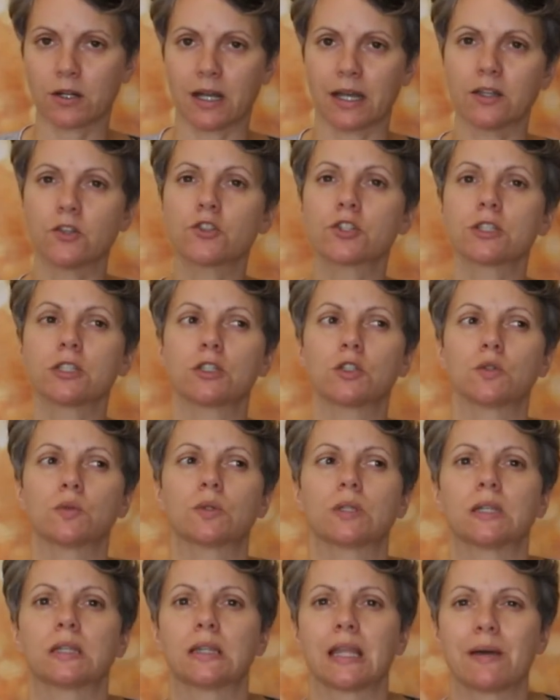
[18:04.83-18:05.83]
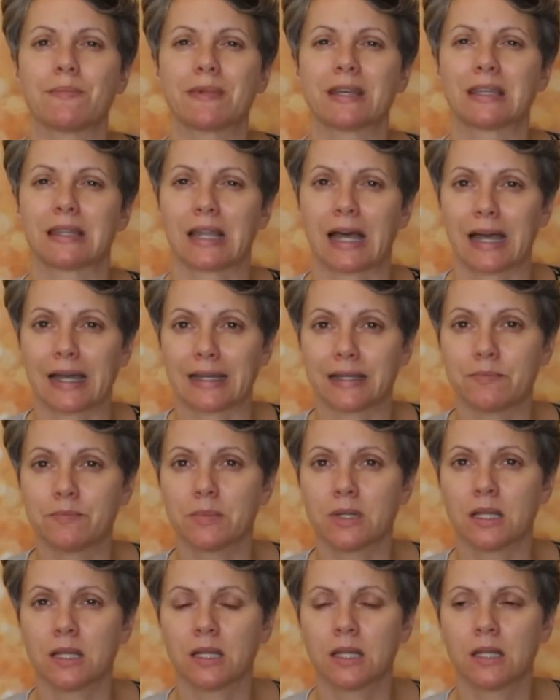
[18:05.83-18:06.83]
I usually do the lime
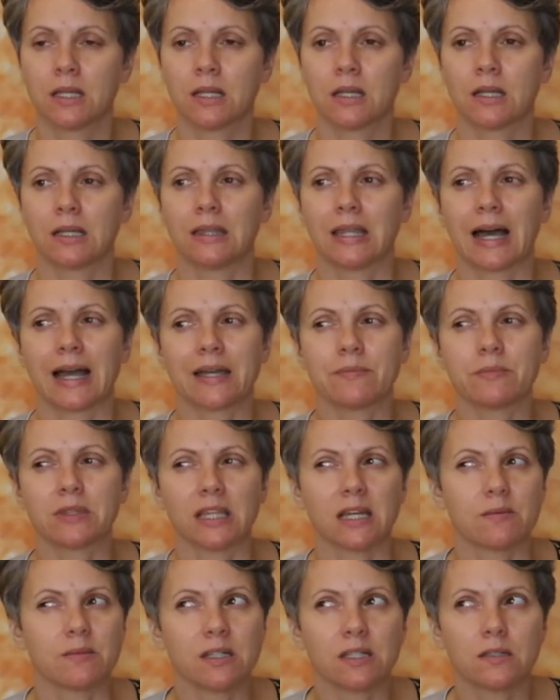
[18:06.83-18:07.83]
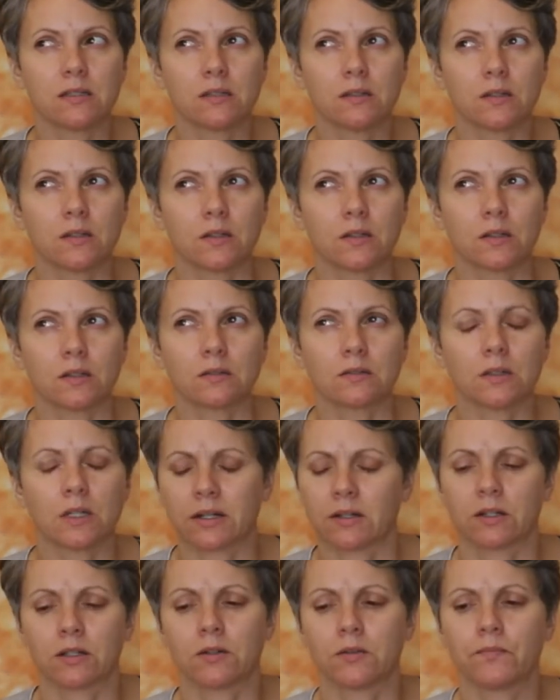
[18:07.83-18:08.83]
lemon, or I
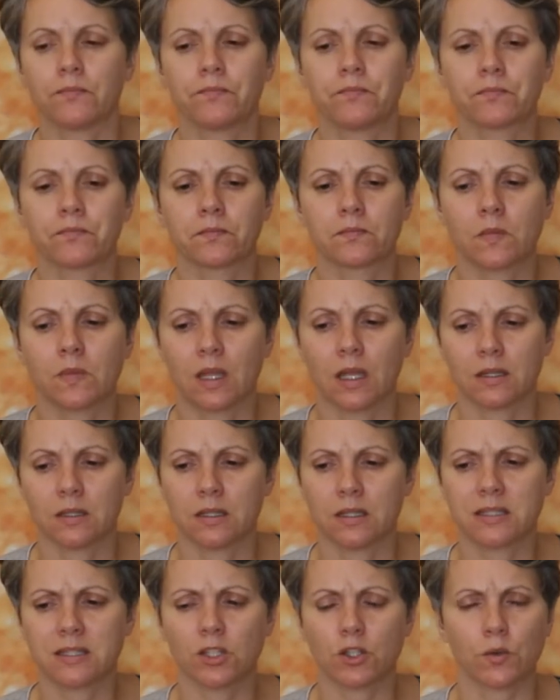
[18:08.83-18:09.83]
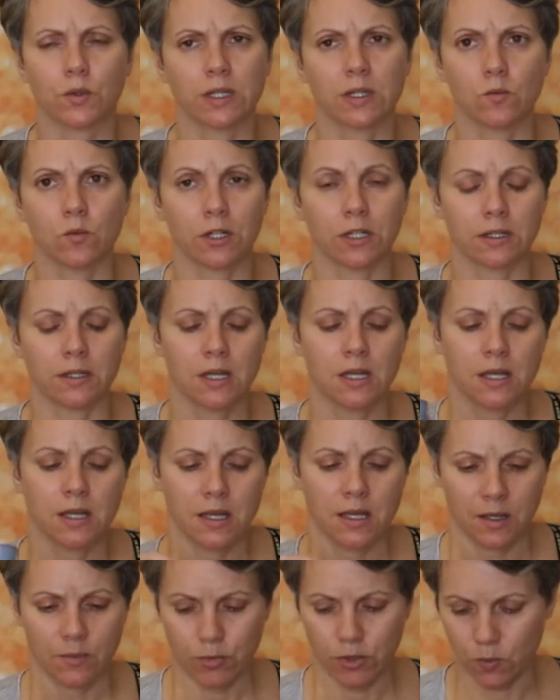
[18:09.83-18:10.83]
don't know. It's the green one.
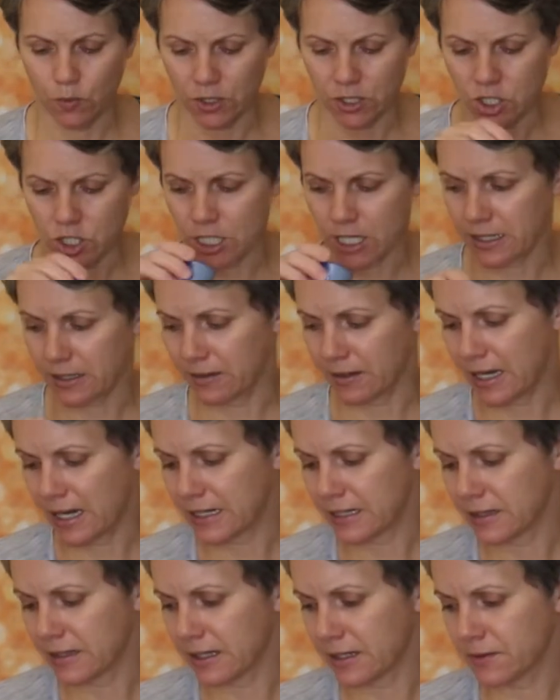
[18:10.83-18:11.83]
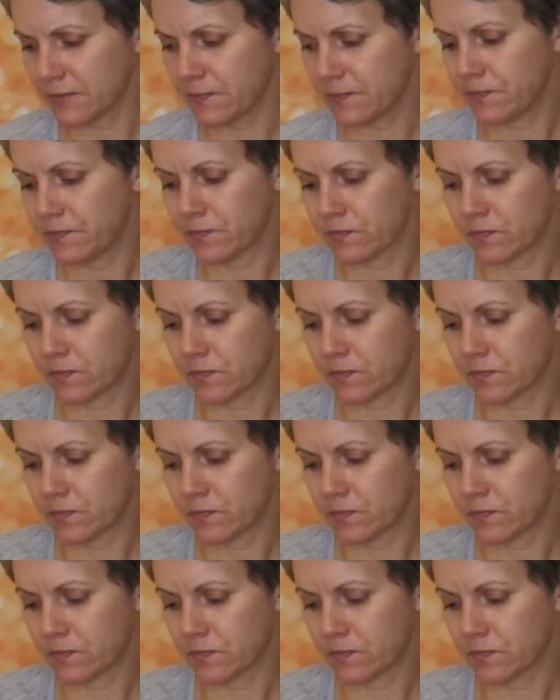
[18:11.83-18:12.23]
Put 1 shot of that in there.